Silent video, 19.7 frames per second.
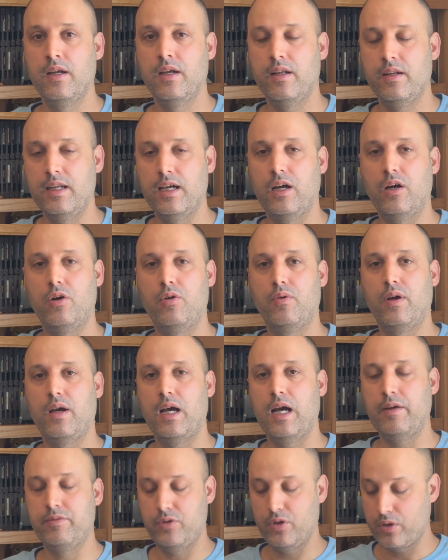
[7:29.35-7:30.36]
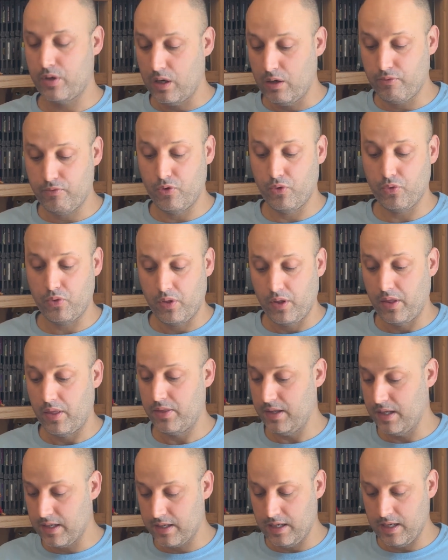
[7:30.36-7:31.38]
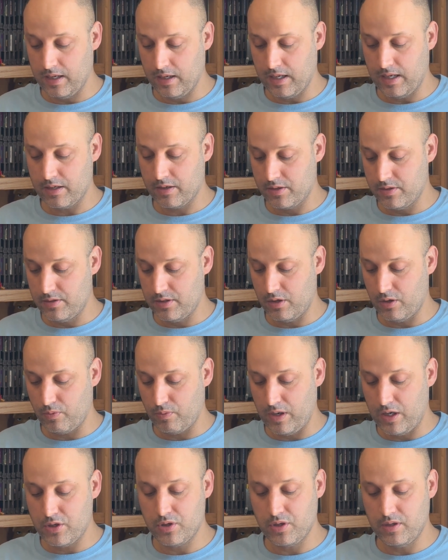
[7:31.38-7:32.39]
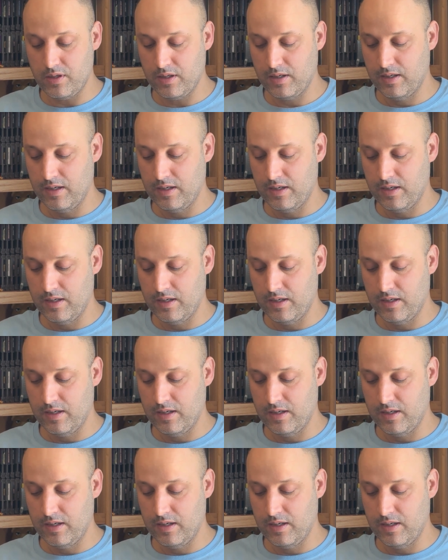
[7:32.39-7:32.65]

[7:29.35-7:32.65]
Now, after careful thinking and consideration,